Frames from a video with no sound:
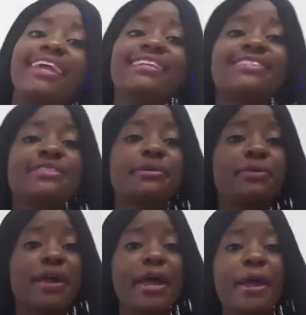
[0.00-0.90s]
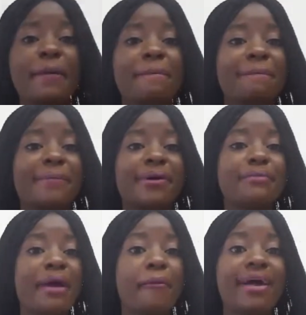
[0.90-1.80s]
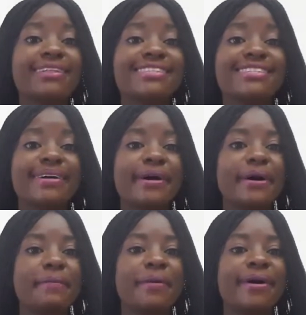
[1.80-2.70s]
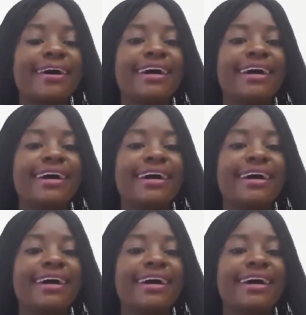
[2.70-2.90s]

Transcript: Instagram, on my WhatsApp,